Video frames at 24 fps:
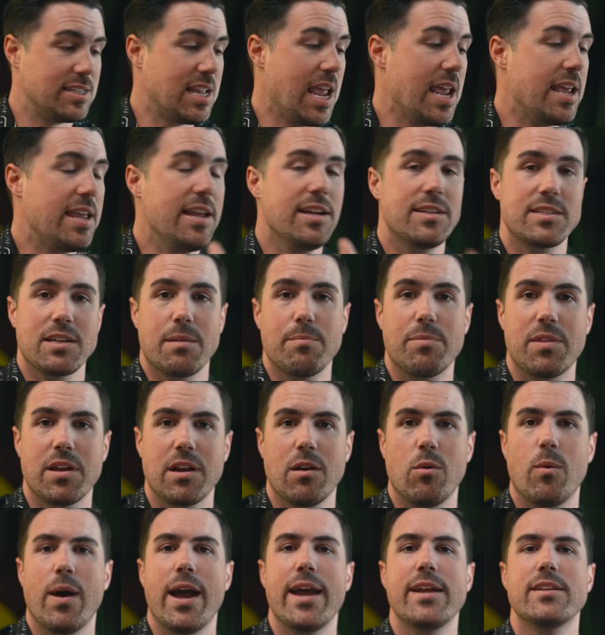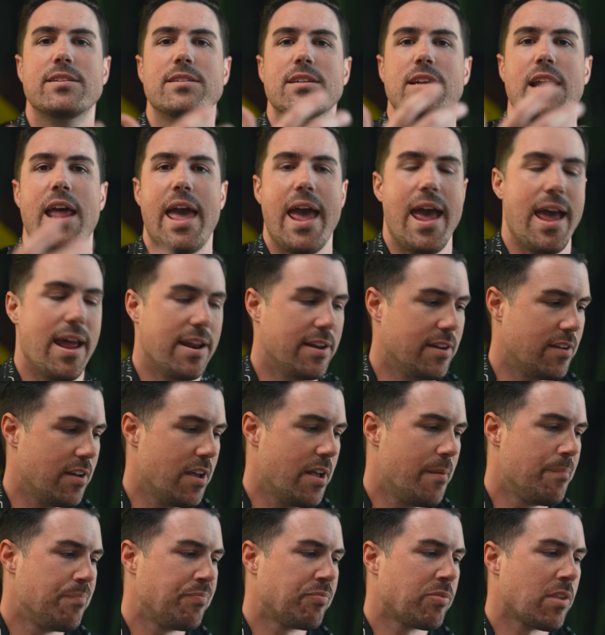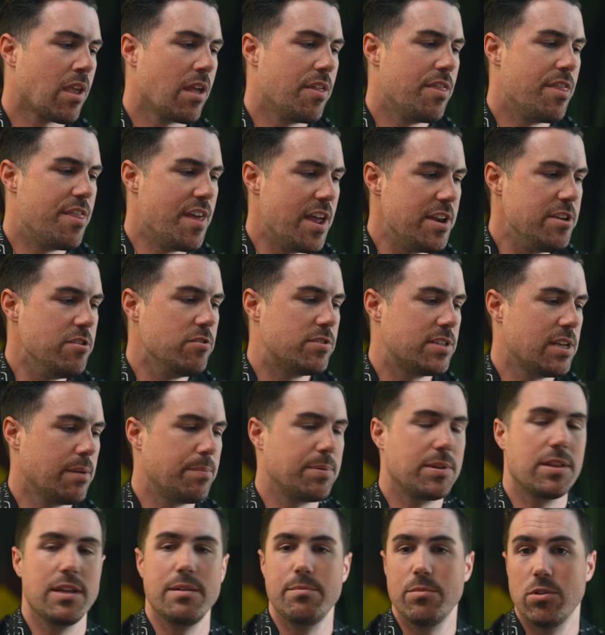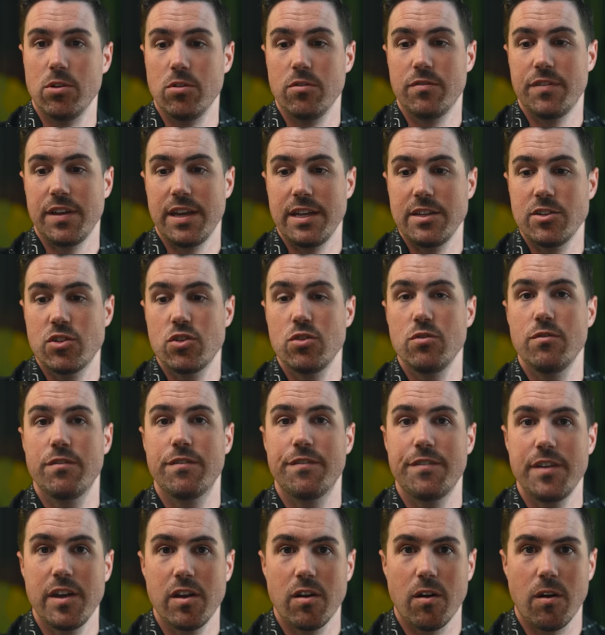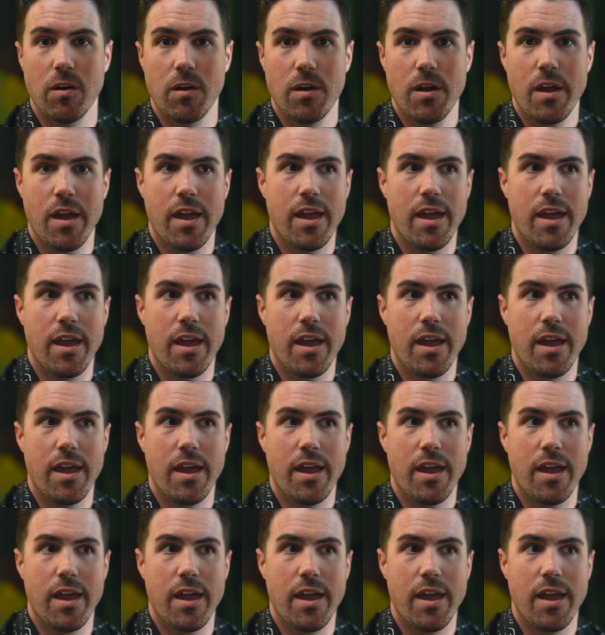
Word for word: taking something away, it's an end. Then you typically move into fear.